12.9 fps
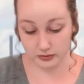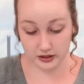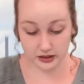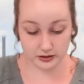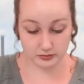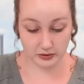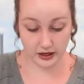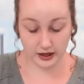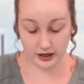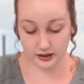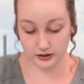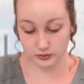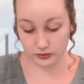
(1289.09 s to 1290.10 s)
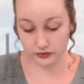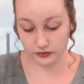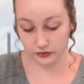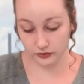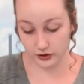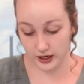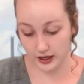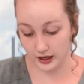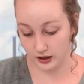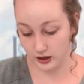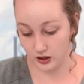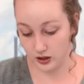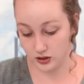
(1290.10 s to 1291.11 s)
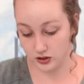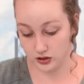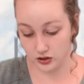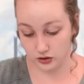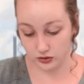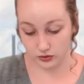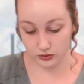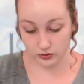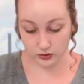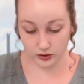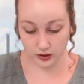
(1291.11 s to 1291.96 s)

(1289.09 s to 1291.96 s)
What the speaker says: because my hands were free to